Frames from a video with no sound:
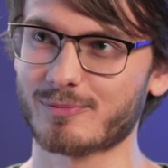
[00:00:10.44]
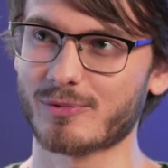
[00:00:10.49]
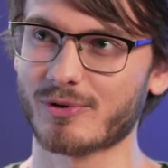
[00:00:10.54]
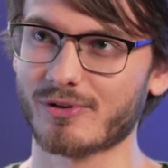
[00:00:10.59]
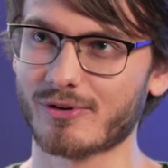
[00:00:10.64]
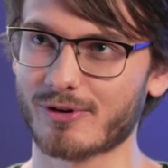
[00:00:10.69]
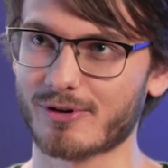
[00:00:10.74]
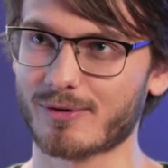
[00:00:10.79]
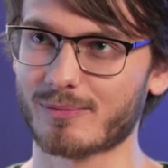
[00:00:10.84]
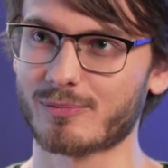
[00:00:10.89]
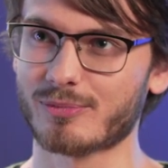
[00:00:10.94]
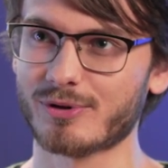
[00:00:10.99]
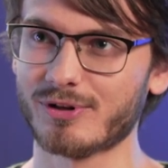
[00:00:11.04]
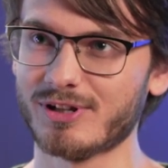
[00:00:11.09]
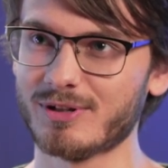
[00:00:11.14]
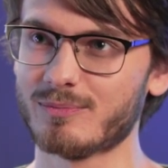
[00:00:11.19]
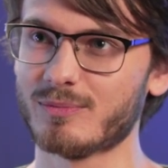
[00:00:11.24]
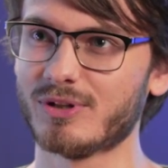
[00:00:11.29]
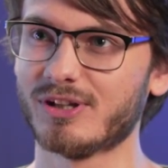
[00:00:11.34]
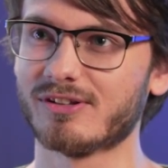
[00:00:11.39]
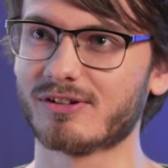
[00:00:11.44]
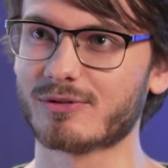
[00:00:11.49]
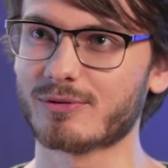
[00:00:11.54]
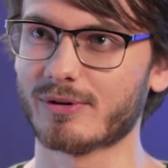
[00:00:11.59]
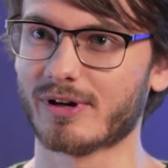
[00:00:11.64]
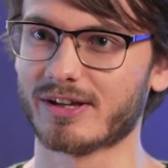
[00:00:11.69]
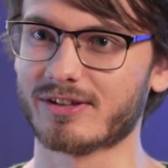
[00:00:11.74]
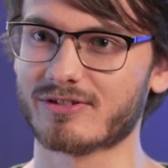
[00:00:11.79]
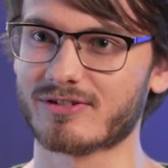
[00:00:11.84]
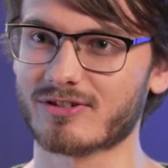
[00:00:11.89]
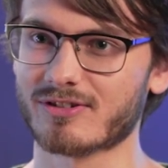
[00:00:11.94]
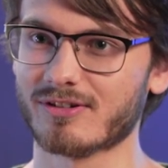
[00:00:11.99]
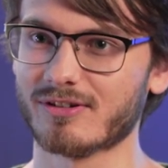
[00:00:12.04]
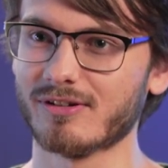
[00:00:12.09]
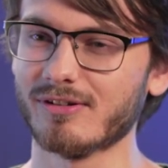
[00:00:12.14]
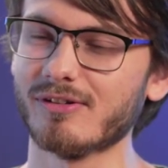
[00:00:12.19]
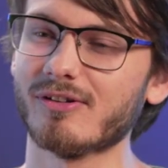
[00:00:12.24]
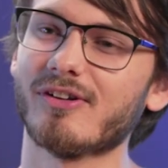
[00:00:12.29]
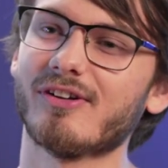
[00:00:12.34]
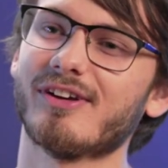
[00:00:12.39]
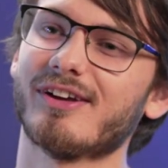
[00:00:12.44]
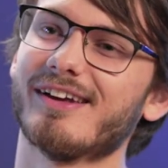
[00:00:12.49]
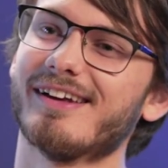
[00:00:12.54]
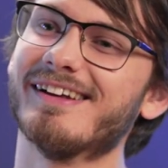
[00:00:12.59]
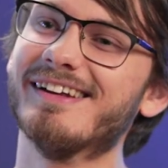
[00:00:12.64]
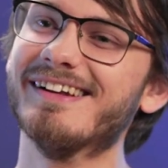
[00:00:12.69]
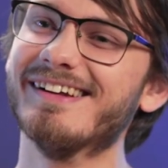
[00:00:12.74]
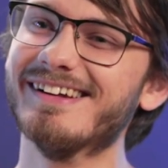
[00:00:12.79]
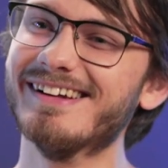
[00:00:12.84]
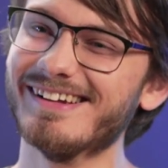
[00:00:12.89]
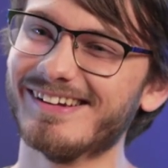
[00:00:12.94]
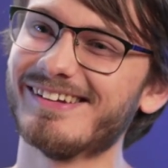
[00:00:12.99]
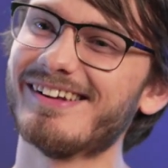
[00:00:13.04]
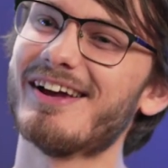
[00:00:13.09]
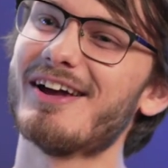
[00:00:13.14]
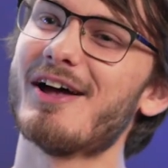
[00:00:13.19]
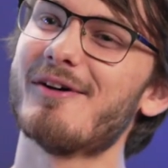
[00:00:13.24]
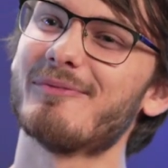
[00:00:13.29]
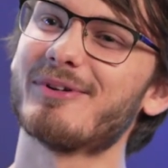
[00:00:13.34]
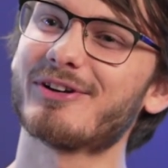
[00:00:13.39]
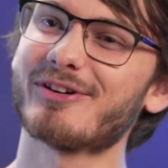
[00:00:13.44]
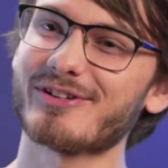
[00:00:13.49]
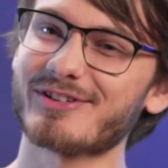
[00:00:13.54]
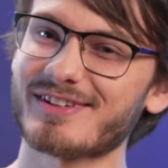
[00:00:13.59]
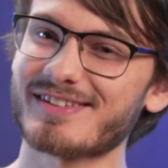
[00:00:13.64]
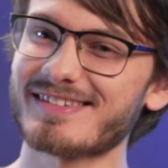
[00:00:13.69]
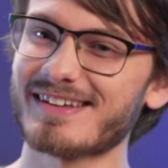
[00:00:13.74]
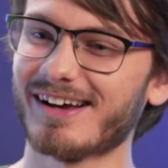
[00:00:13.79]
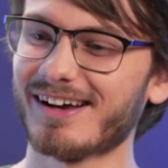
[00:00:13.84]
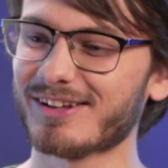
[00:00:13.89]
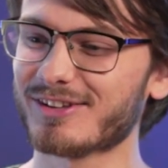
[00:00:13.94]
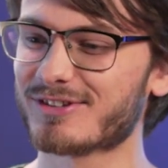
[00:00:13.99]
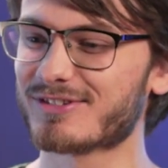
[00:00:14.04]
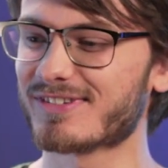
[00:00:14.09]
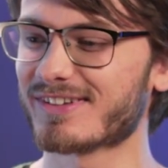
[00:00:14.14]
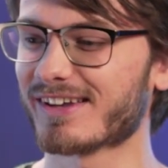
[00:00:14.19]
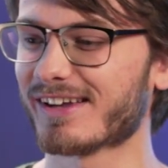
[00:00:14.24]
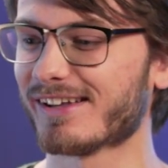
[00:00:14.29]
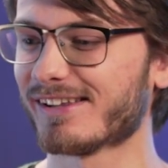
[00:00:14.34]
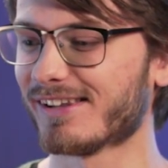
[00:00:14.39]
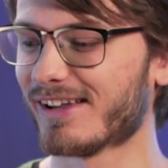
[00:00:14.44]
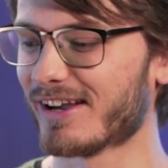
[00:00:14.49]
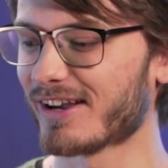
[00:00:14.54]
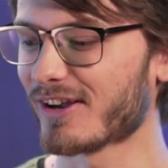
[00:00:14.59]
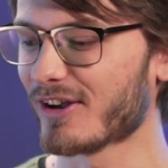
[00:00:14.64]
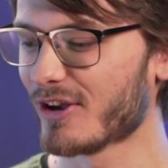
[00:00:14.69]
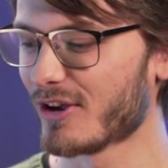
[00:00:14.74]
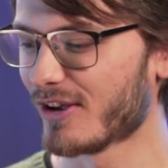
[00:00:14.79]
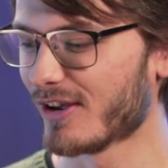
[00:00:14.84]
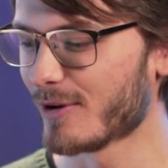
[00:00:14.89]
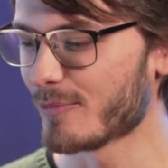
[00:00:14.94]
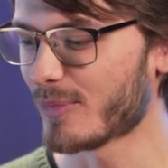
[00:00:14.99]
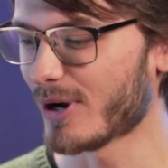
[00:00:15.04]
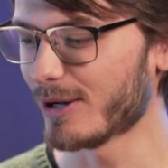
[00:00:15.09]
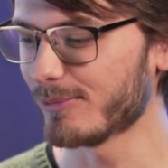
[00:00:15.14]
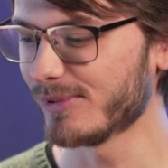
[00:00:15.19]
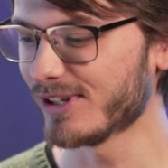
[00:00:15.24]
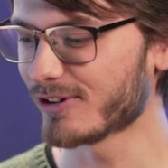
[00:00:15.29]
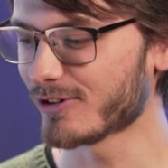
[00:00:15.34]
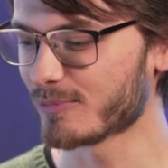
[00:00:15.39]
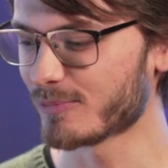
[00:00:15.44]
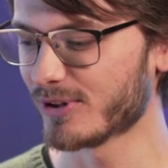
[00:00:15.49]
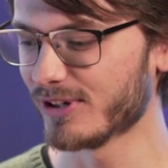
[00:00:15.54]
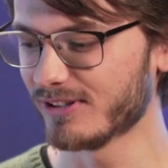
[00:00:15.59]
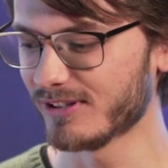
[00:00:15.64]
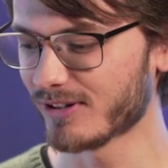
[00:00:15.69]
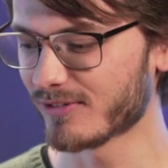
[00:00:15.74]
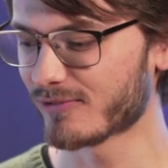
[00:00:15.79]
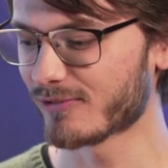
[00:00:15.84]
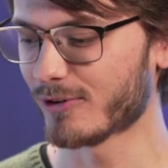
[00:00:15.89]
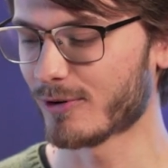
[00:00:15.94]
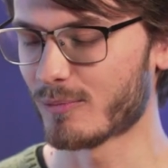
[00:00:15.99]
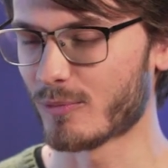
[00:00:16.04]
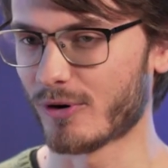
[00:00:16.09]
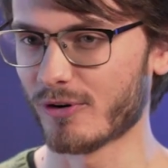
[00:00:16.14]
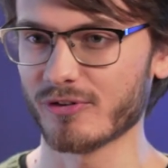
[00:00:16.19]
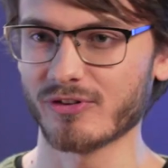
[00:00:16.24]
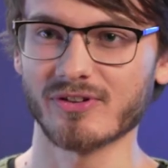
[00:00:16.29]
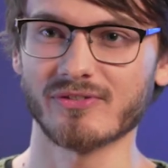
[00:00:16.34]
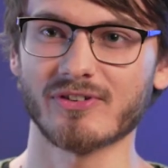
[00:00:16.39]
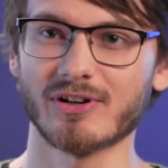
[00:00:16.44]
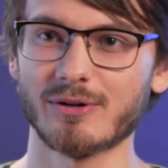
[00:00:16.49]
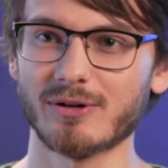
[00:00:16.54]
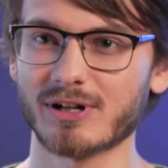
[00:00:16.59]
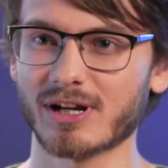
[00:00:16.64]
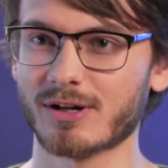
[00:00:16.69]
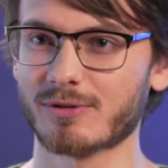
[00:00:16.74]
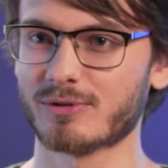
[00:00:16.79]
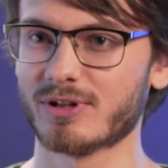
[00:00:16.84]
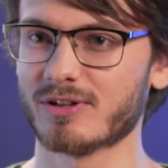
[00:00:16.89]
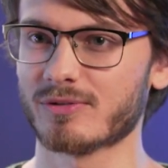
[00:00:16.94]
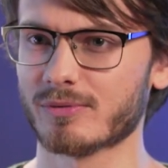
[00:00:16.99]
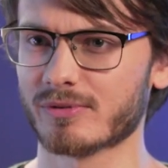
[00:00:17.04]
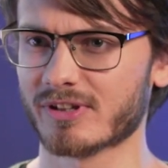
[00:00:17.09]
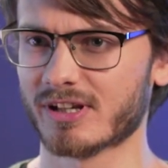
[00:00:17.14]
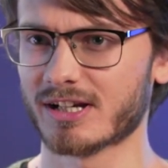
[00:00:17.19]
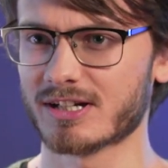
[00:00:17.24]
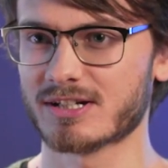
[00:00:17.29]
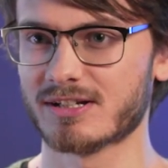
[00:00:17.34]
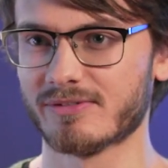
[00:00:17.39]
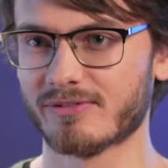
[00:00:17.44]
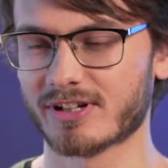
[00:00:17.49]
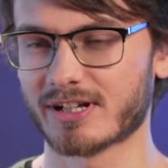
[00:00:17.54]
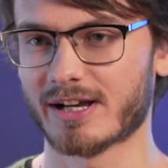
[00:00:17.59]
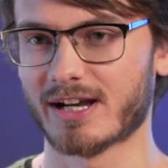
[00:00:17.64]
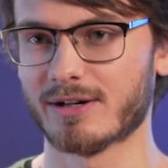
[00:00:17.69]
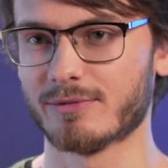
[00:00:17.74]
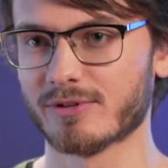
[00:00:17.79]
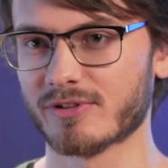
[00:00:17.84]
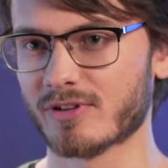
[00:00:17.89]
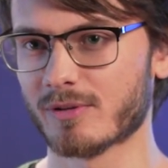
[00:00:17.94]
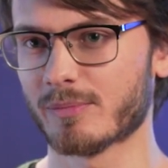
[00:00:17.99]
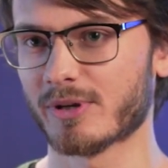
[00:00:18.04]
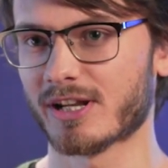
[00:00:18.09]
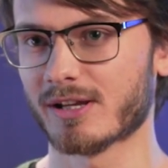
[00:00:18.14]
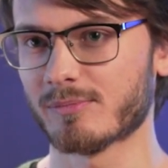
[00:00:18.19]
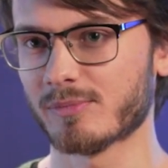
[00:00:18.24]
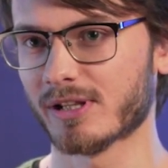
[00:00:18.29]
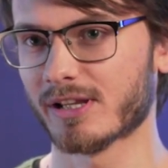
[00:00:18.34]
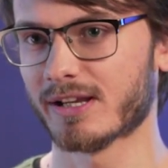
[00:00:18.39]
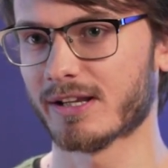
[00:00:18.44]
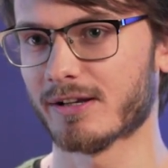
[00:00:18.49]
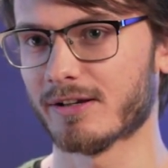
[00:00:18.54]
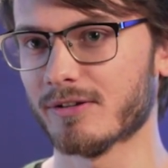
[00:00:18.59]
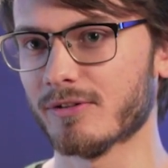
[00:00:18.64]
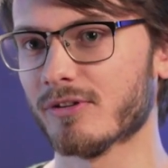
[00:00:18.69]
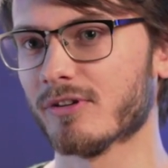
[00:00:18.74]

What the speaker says: a pretty mean question because it's hard to tell. Like, public opinion for most of our careers was actually that I was the better player